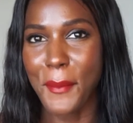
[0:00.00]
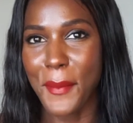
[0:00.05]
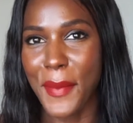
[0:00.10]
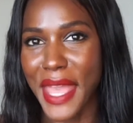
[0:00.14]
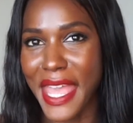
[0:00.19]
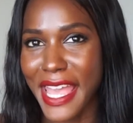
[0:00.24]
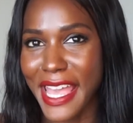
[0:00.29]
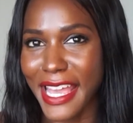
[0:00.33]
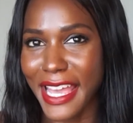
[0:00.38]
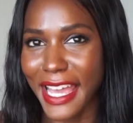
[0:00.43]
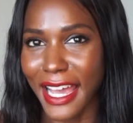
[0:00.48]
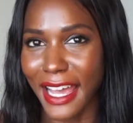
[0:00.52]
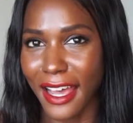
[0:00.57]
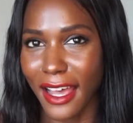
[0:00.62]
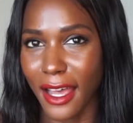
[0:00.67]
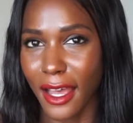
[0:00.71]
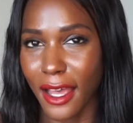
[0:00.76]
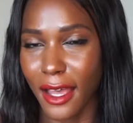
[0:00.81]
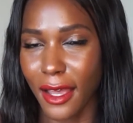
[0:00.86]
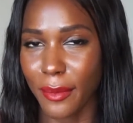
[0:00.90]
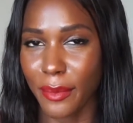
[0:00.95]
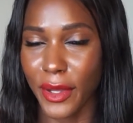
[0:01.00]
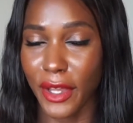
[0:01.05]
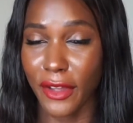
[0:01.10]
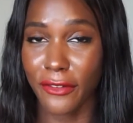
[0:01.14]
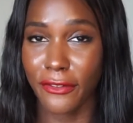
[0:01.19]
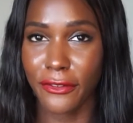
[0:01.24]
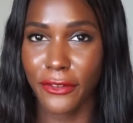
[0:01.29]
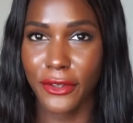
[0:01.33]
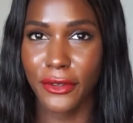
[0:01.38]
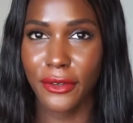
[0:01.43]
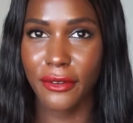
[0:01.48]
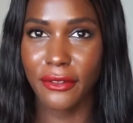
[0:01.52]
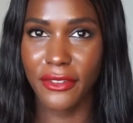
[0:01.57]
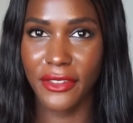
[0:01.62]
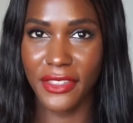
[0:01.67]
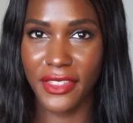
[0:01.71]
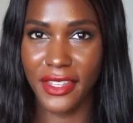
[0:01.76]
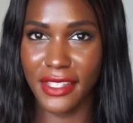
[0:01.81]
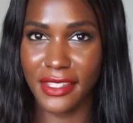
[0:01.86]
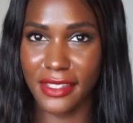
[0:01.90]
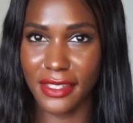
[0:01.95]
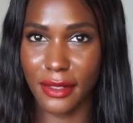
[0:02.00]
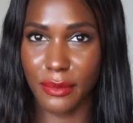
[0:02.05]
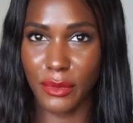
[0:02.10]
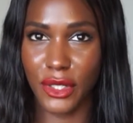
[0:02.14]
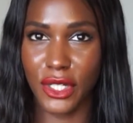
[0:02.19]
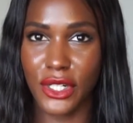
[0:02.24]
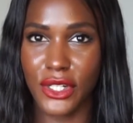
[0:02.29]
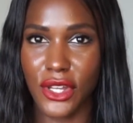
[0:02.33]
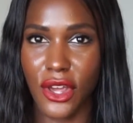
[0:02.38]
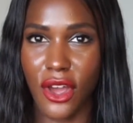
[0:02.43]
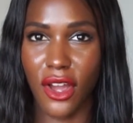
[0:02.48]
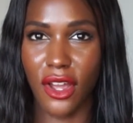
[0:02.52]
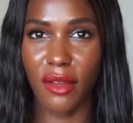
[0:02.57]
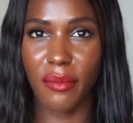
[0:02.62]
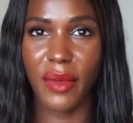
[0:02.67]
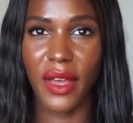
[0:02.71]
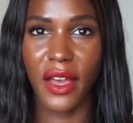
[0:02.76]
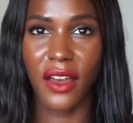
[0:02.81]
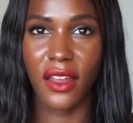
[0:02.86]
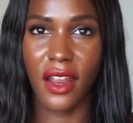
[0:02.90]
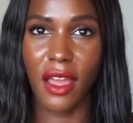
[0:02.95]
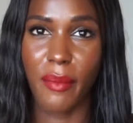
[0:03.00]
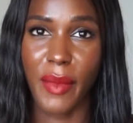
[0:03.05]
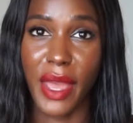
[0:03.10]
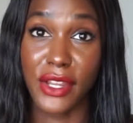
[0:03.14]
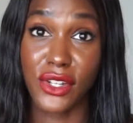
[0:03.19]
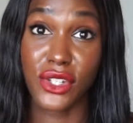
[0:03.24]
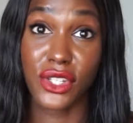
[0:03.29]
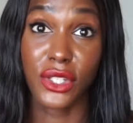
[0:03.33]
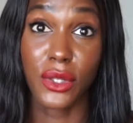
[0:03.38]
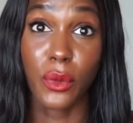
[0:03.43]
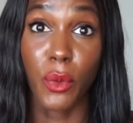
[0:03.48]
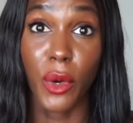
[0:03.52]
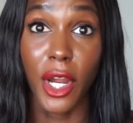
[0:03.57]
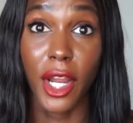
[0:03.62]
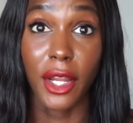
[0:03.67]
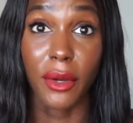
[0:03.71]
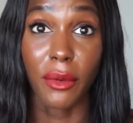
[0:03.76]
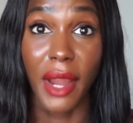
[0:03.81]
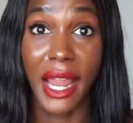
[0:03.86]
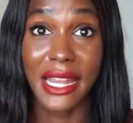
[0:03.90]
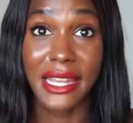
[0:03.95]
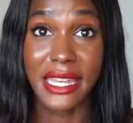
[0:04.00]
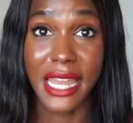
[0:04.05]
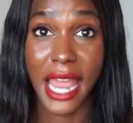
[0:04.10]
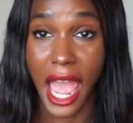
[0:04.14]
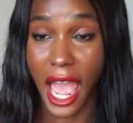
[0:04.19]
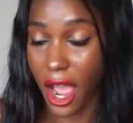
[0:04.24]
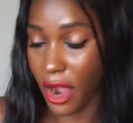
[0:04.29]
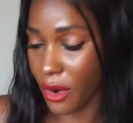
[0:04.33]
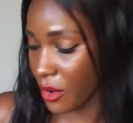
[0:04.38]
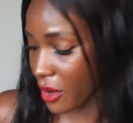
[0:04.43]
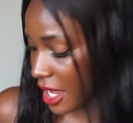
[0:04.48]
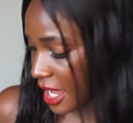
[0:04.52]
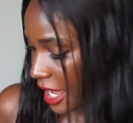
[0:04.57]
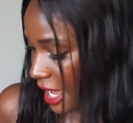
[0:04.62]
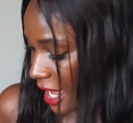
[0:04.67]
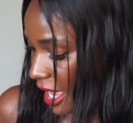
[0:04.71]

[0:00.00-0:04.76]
makeup, a few of the things that I'm going to talk about I'm actually wearing right now.